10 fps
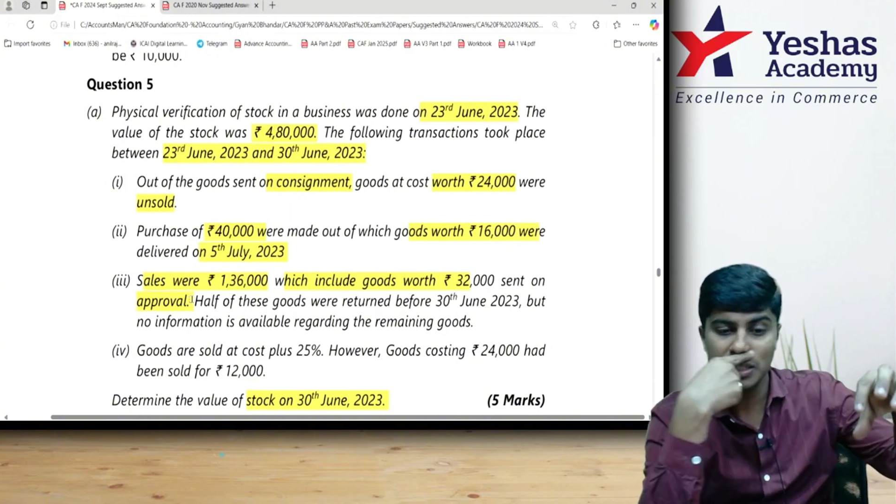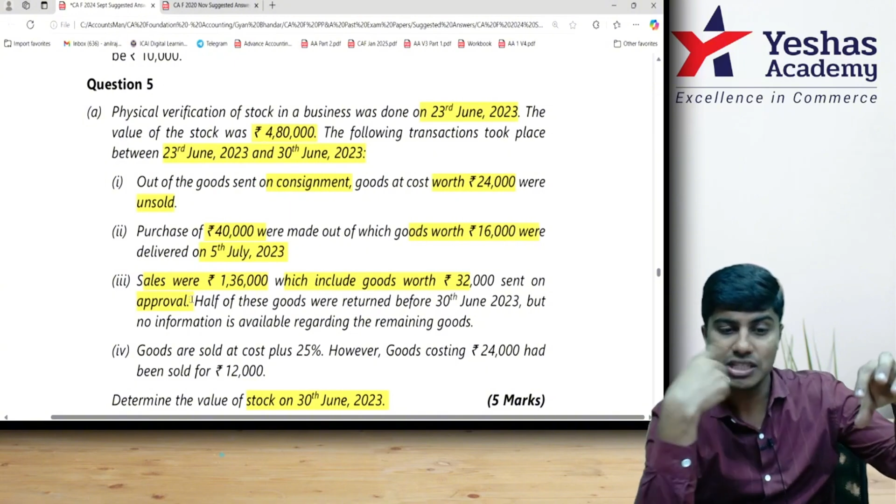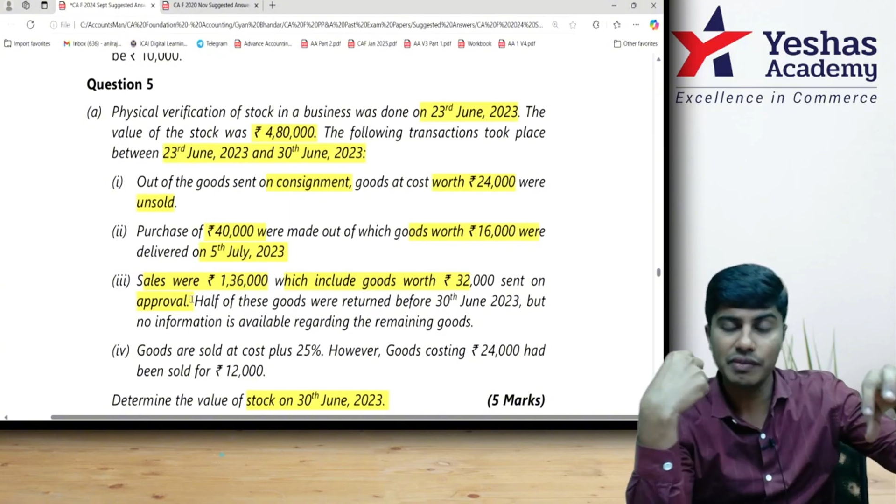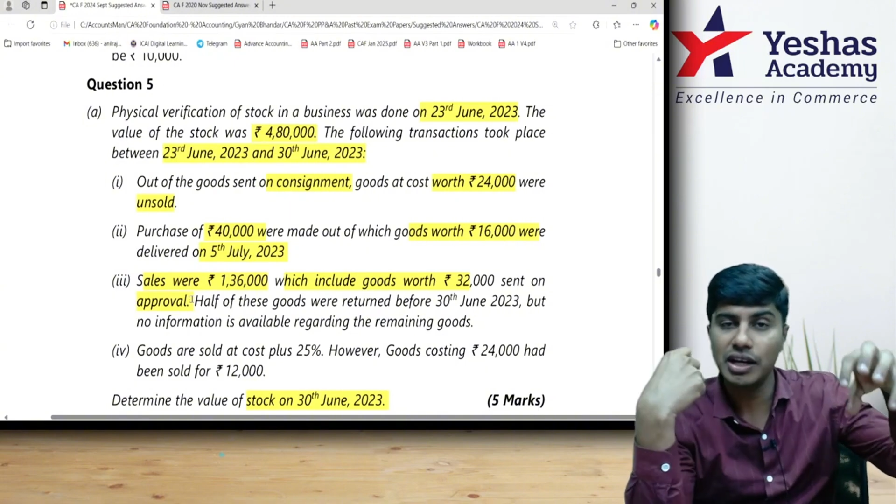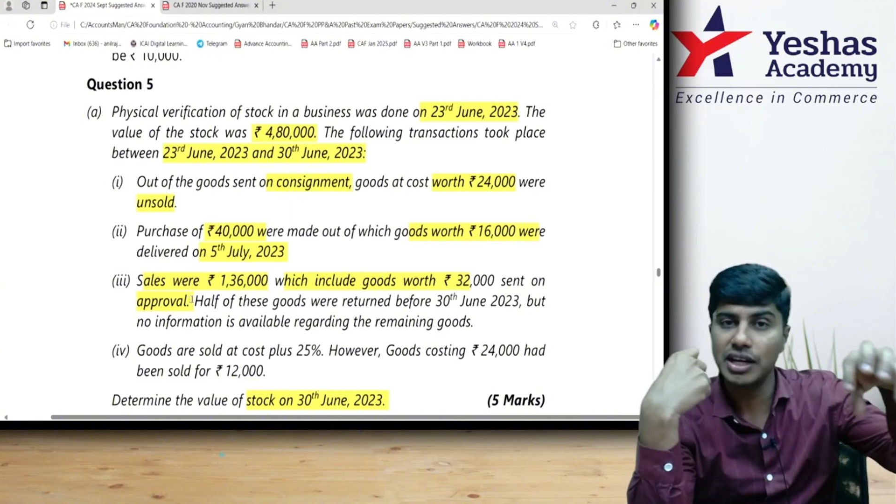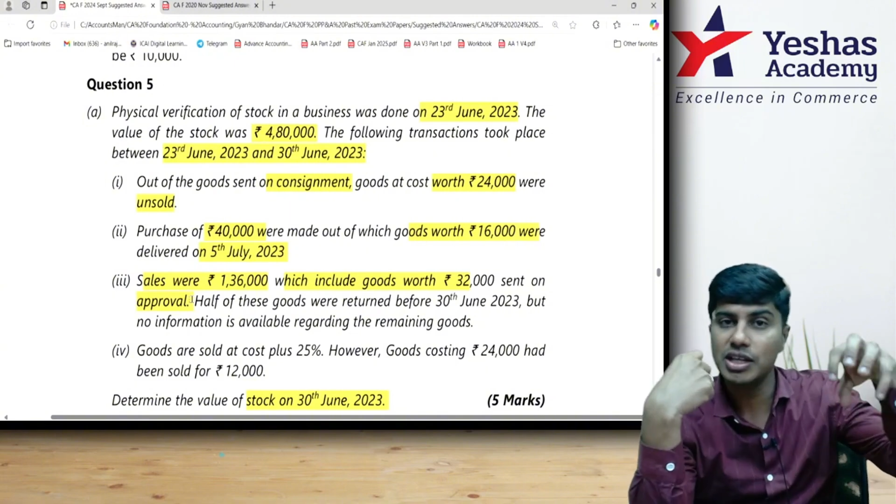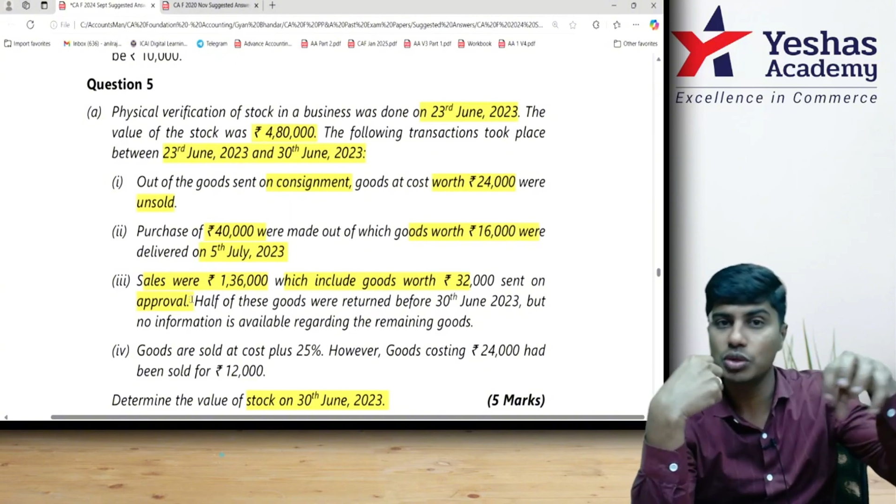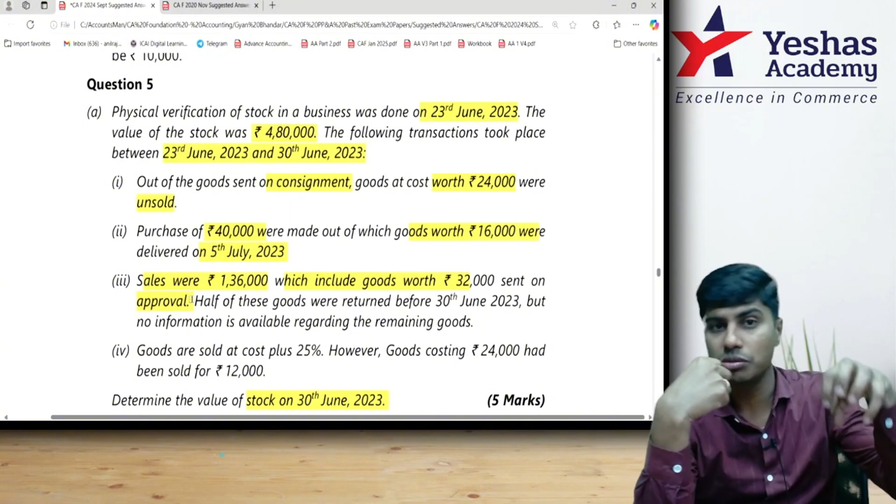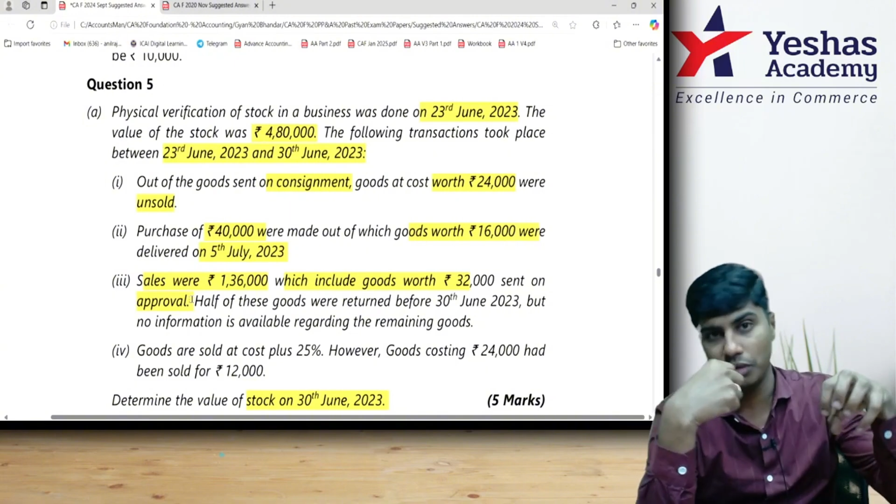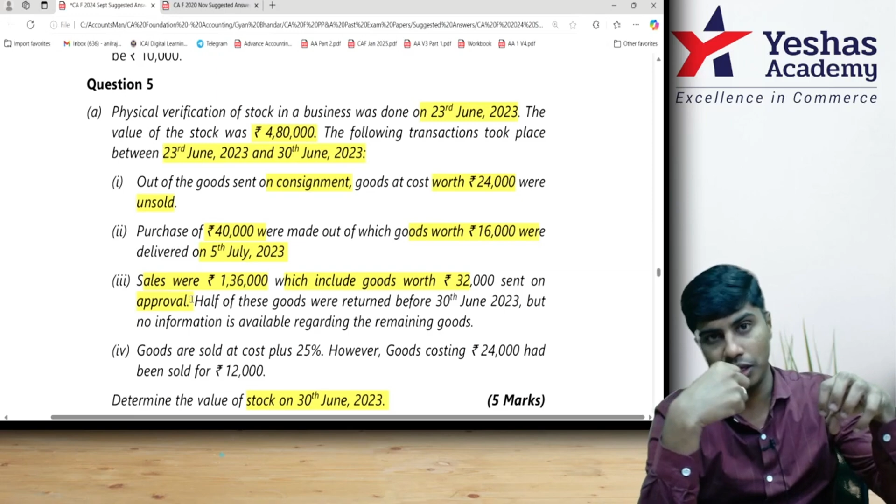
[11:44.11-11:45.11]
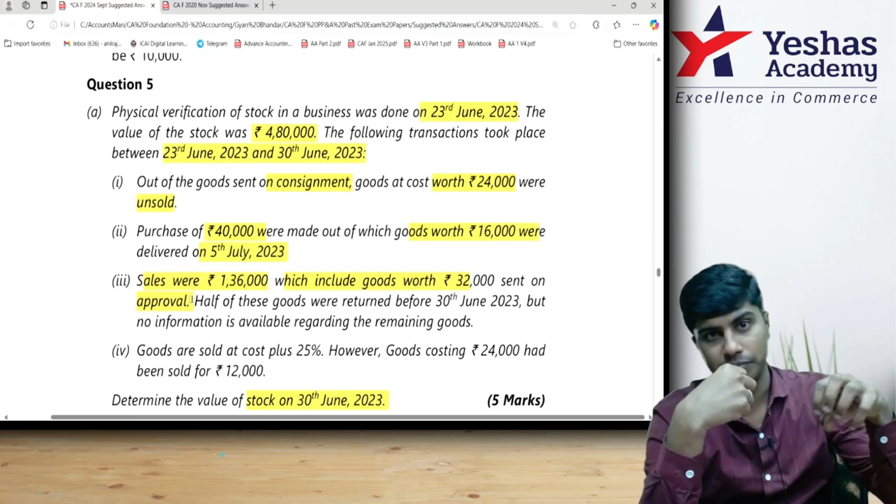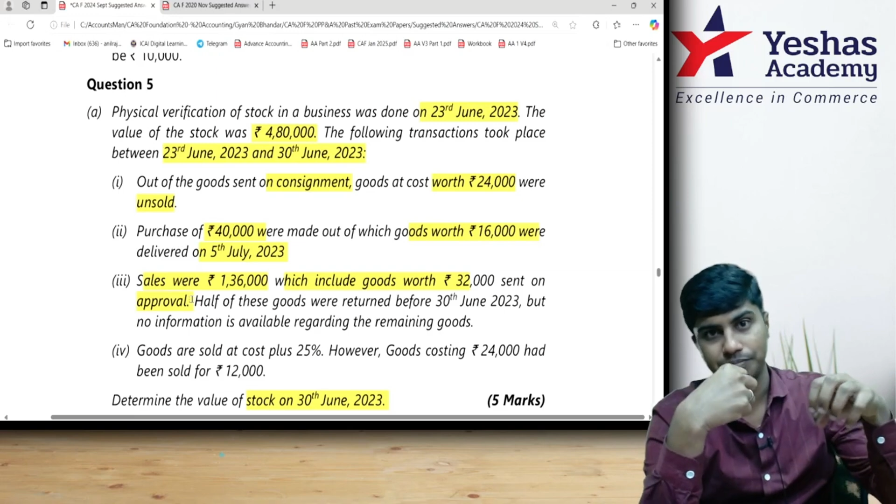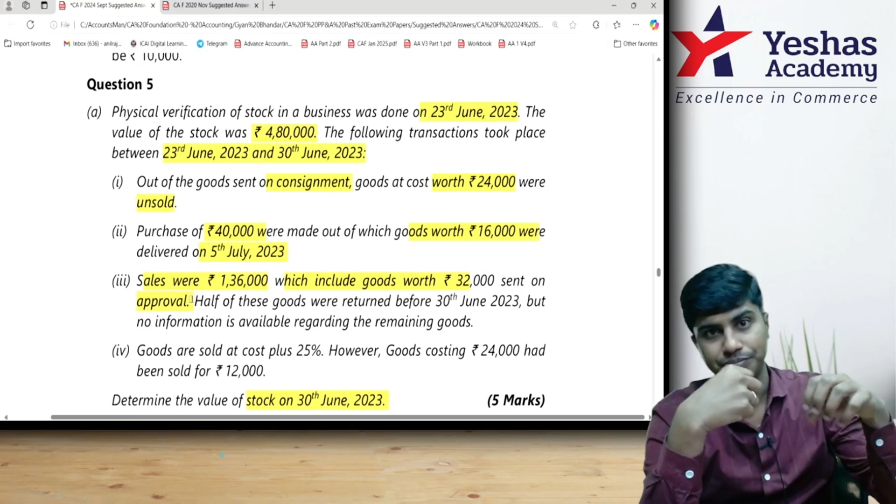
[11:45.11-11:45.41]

this inventory is with me.